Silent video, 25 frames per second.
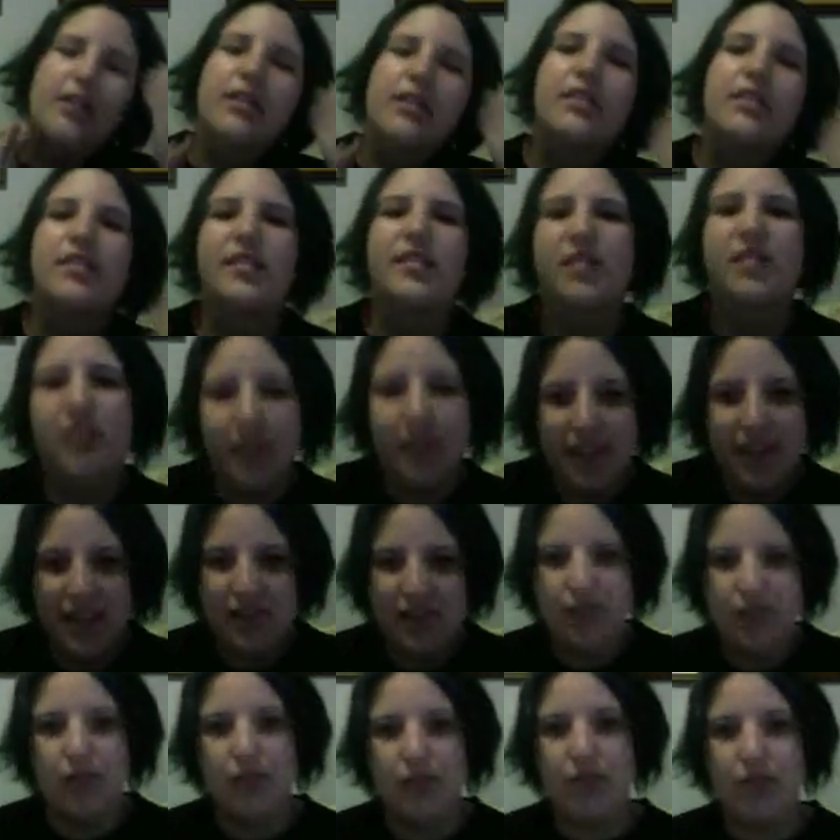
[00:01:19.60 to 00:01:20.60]
because they're
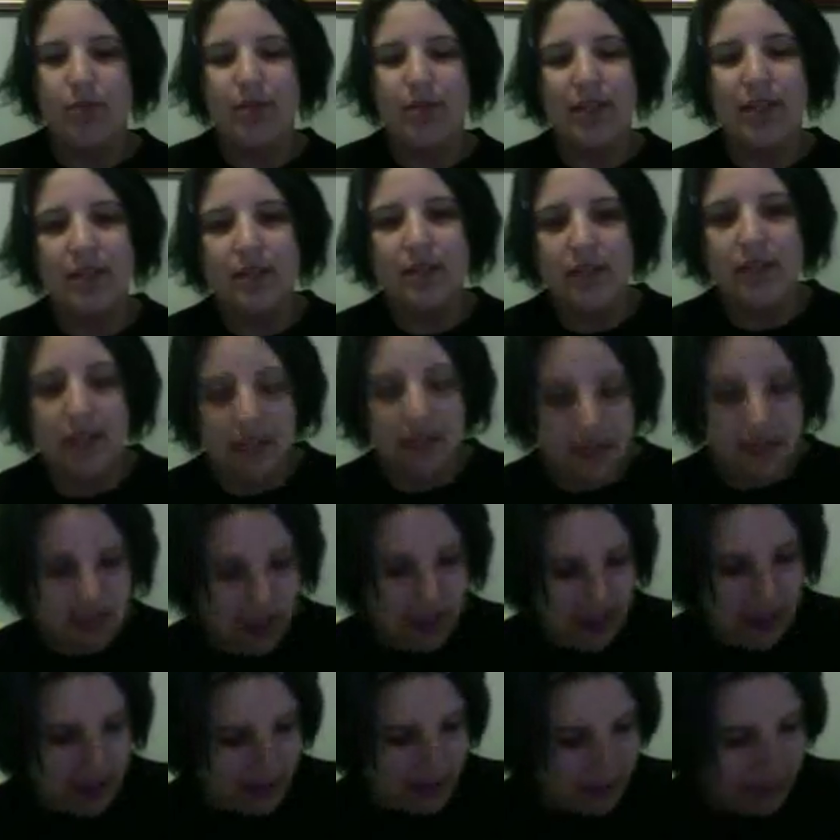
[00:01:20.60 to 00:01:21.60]
still newbies
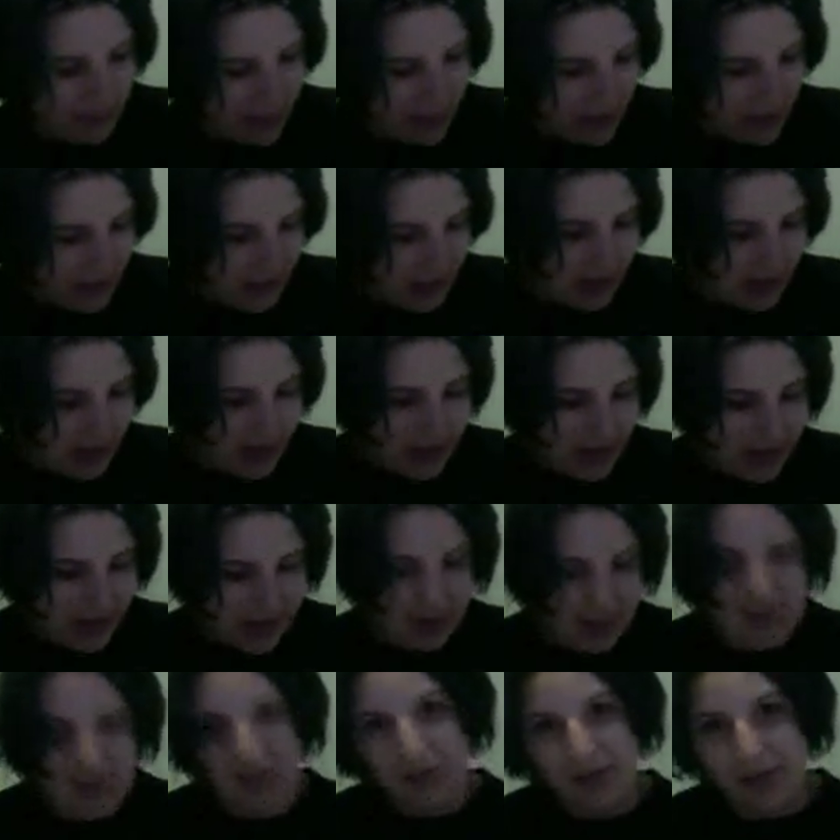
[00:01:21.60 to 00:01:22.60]
and
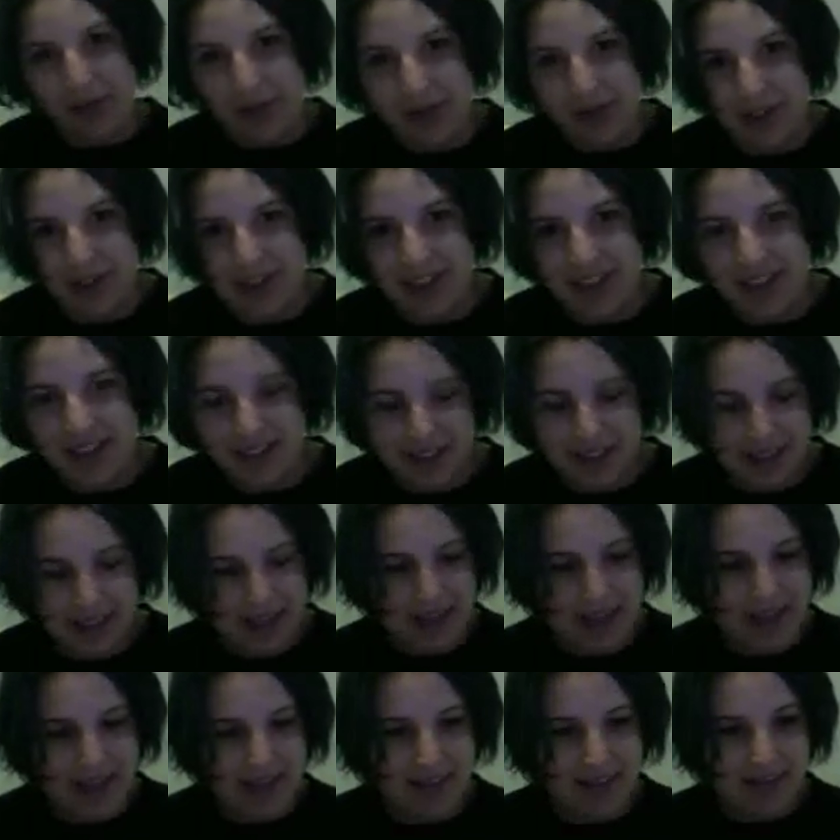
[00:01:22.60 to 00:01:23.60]
they're still learning.
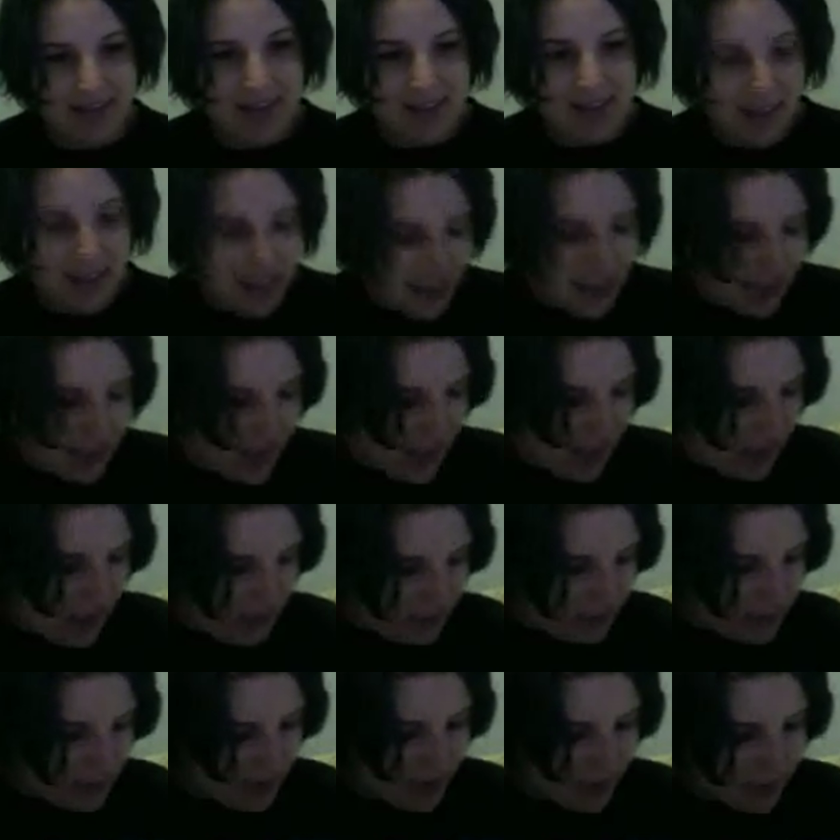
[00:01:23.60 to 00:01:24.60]
And
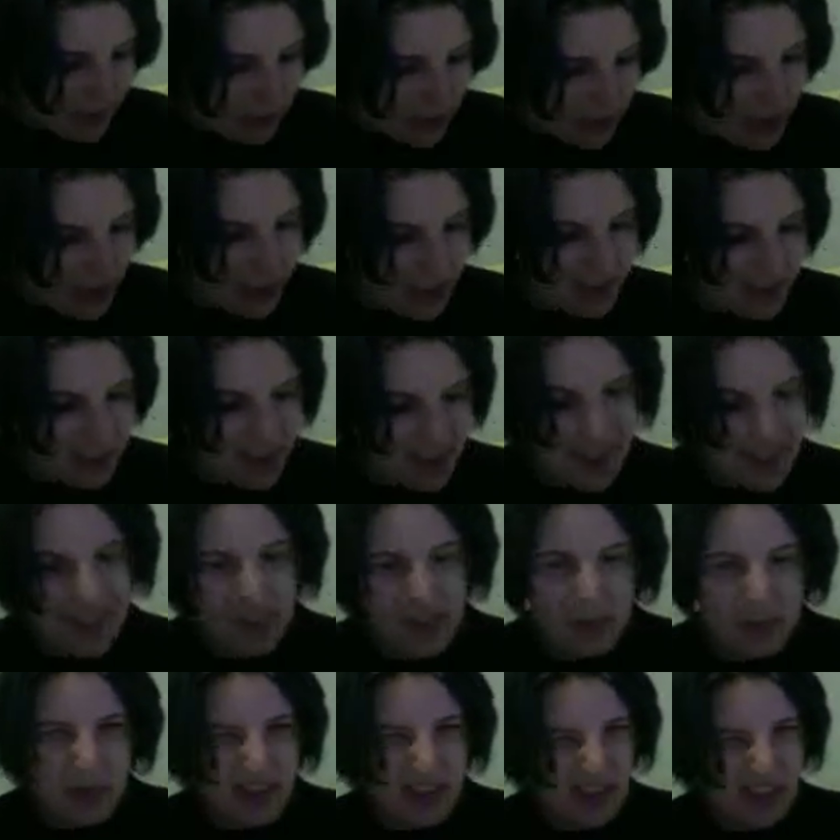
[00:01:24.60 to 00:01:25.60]
firstly, I'm just going to
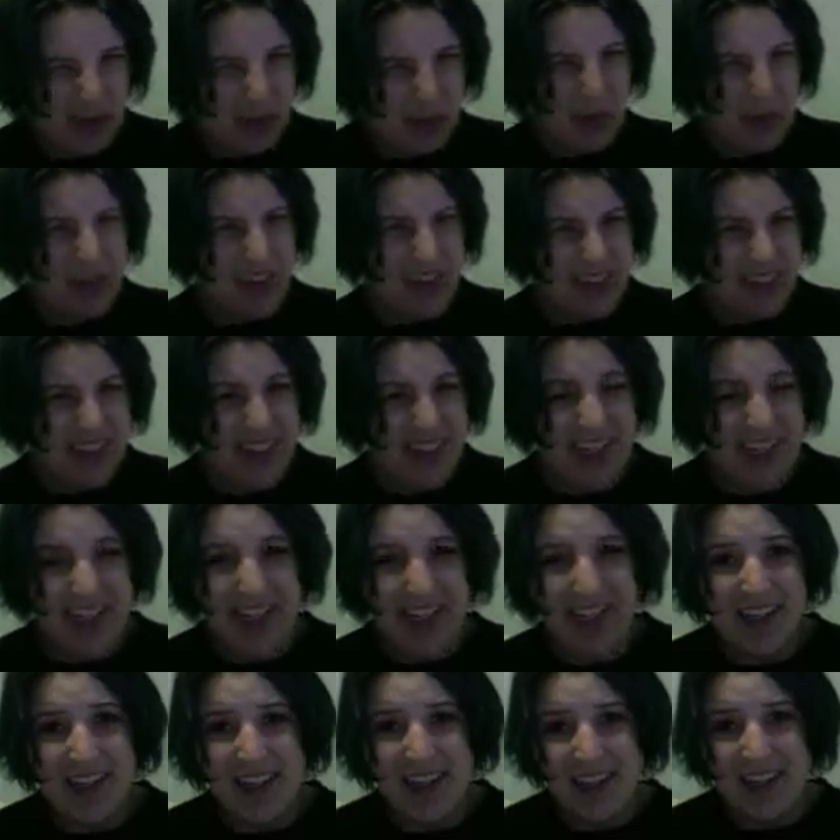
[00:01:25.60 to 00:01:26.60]
say what you really
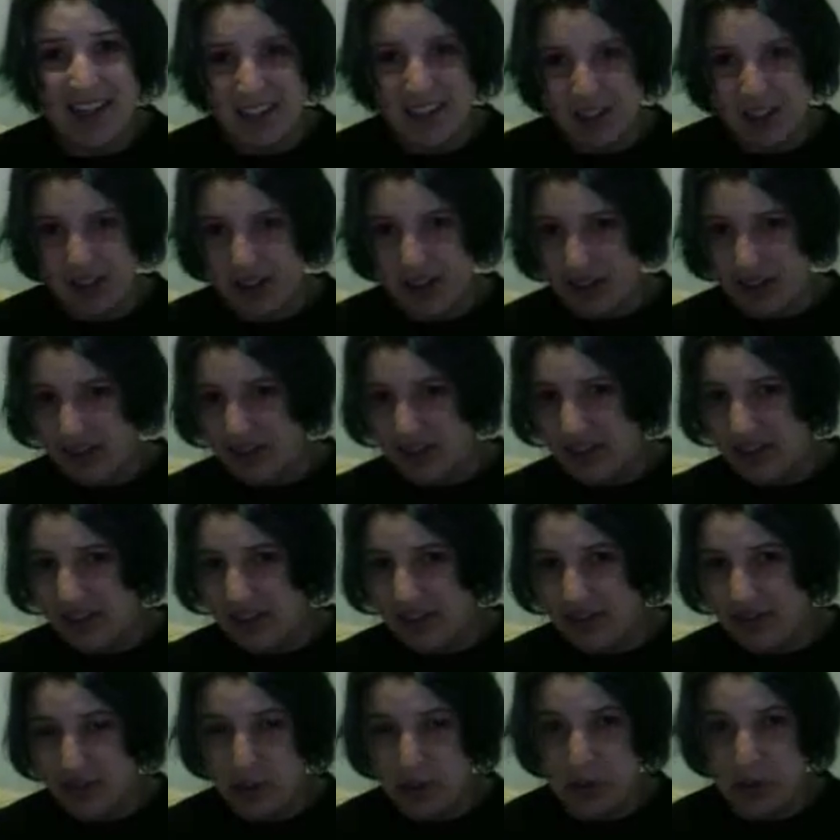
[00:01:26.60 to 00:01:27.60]
need to do
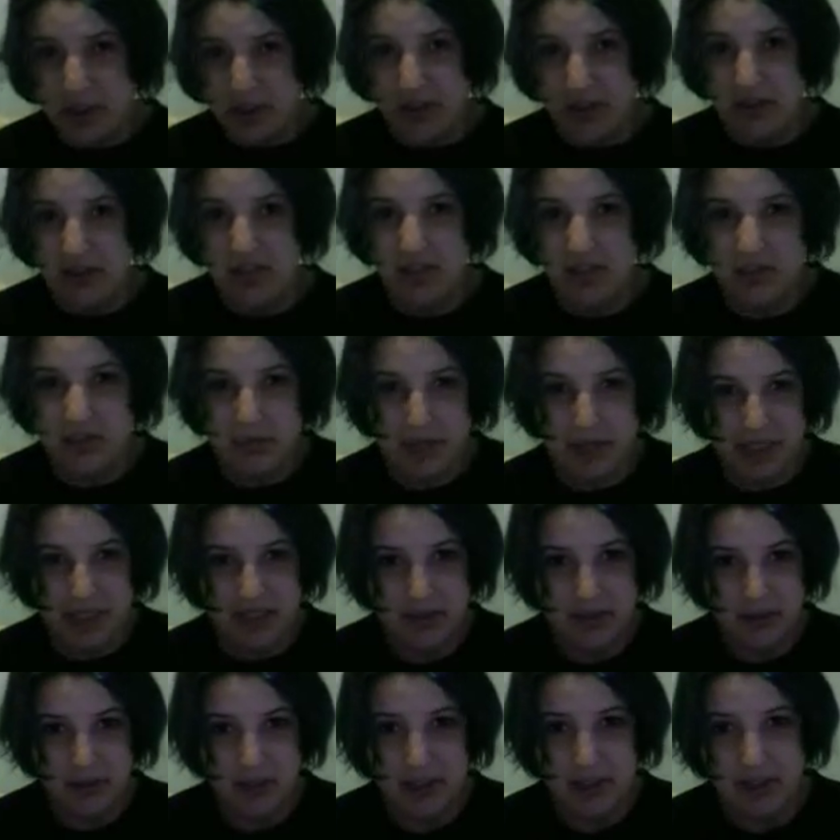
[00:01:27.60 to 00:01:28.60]
if you want to
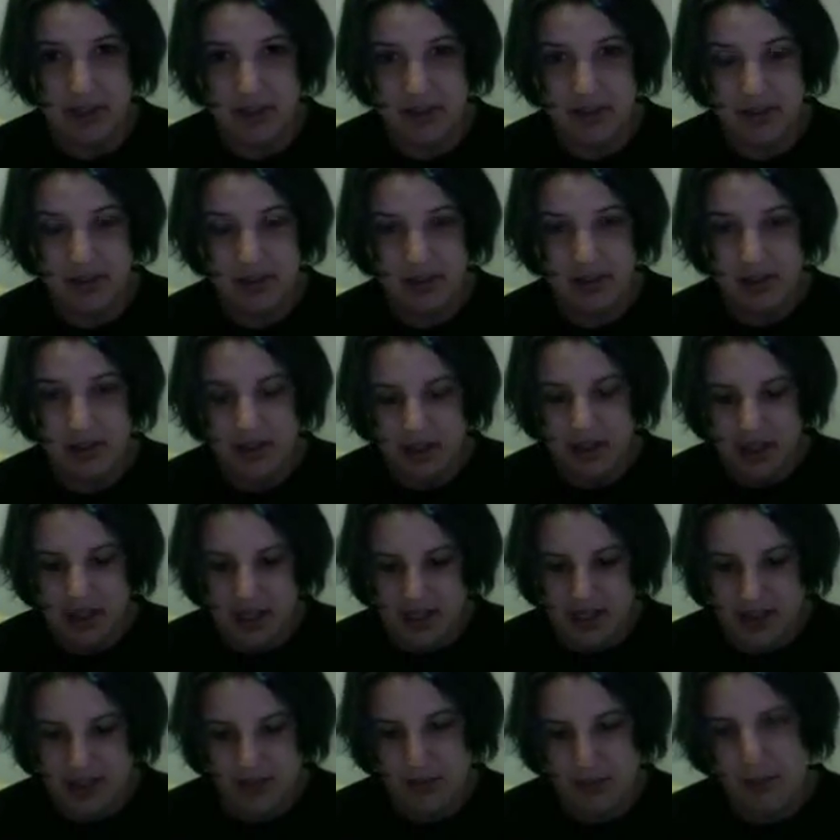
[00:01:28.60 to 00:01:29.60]
make dreads
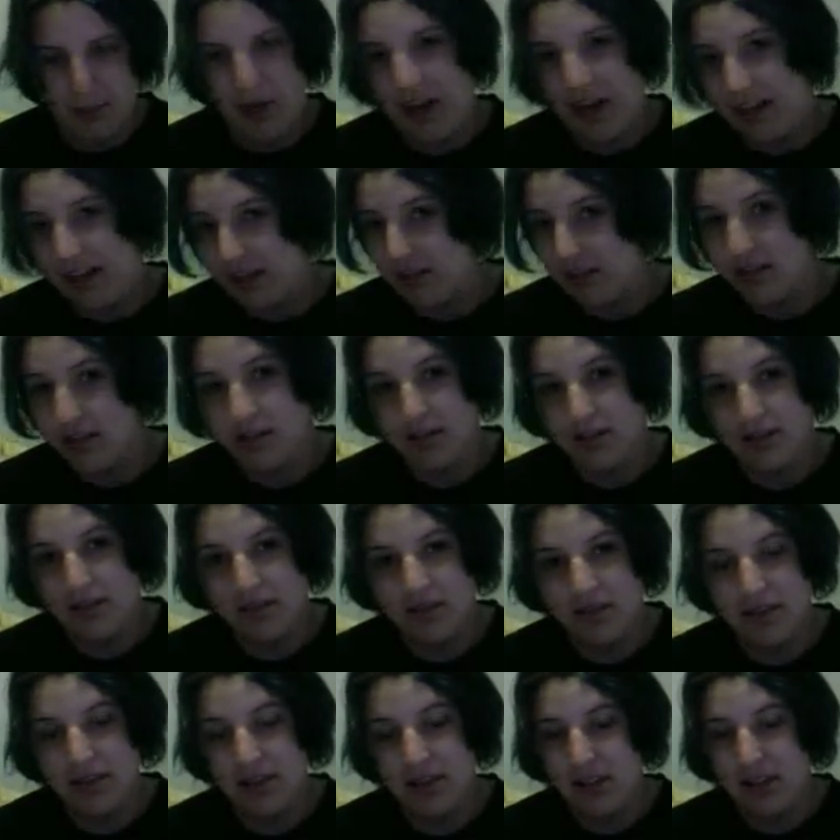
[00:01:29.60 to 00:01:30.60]
is
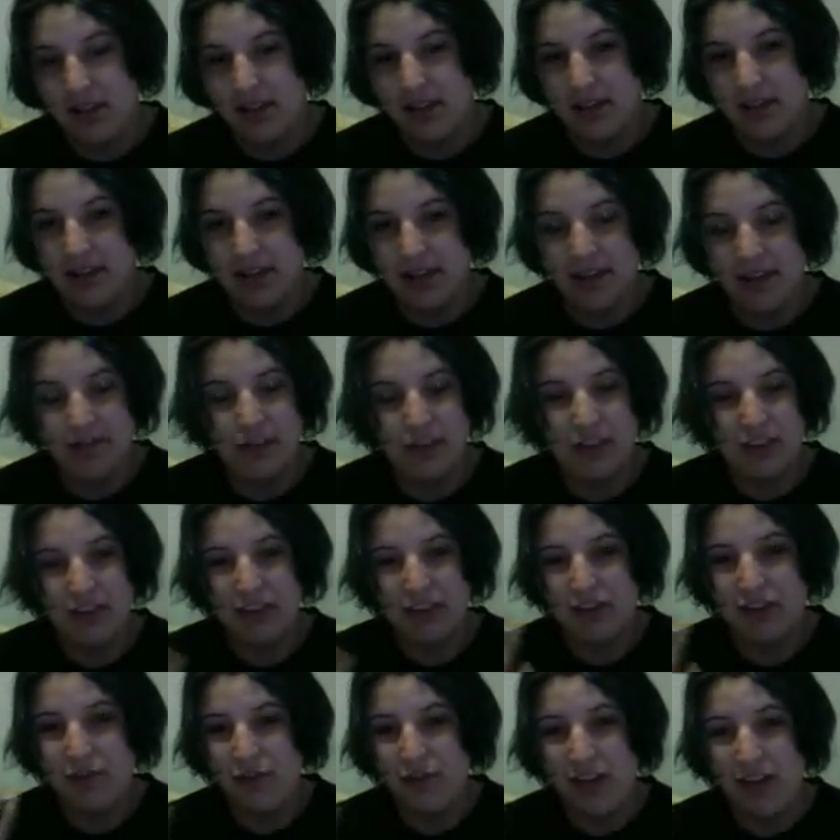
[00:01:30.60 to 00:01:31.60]
practice. I've got
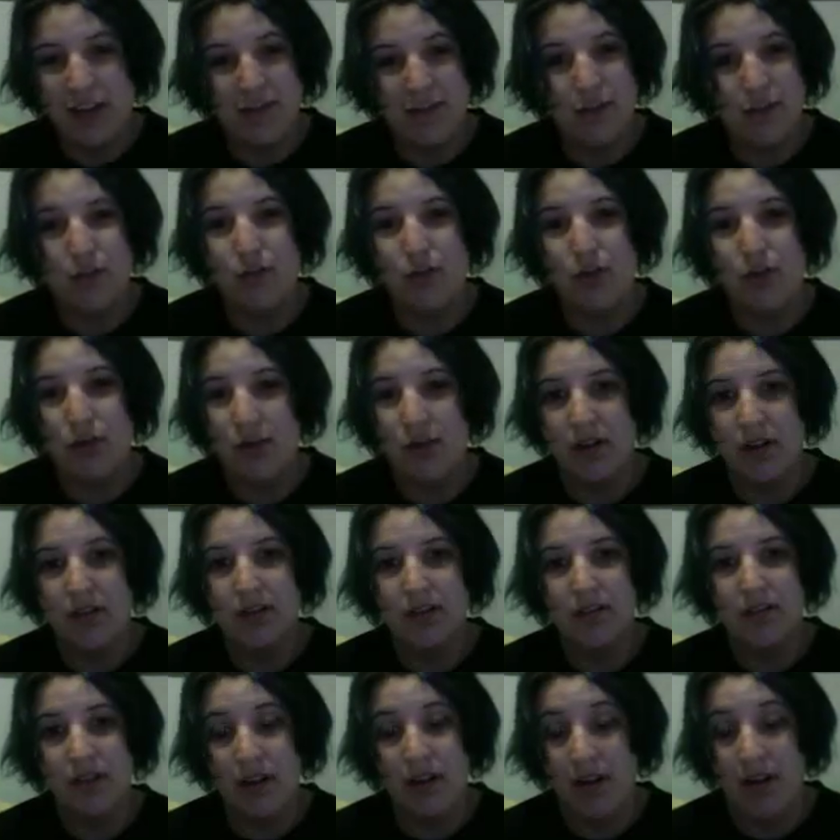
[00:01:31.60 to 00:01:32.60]
those 5
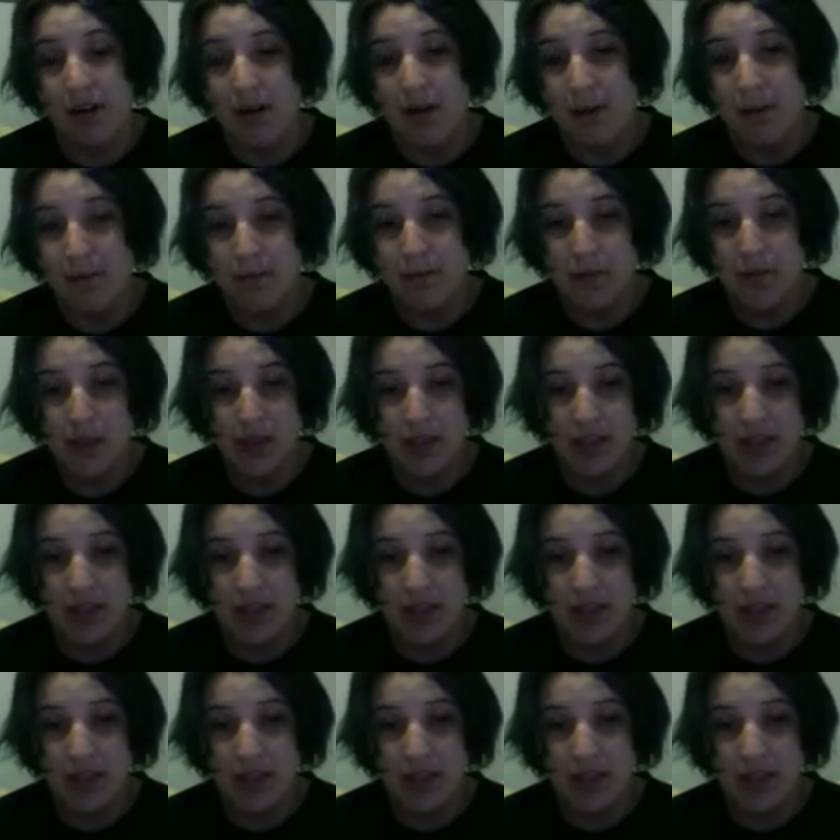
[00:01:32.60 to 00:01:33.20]
tutorials up.